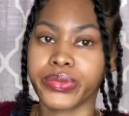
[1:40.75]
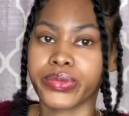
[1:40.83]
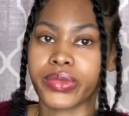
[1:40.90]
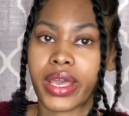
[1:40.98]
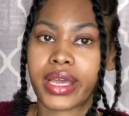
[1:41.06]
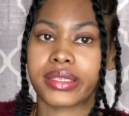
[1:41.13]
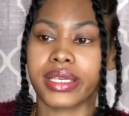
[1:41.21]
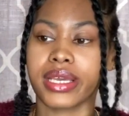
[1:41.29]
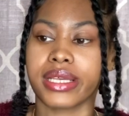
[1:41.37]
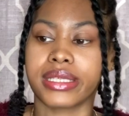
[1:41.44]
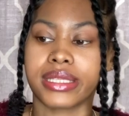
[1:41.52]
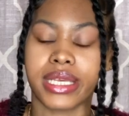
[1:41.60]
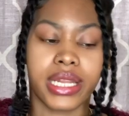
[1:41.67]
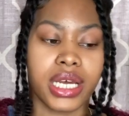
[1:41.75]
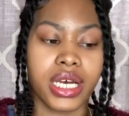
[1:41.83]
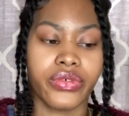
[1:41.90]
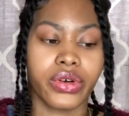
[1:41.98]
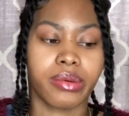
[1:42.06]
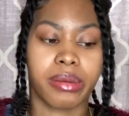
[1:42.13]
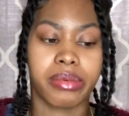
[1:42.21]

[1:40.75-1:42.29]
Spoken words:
Like I said, it's 10 of them, I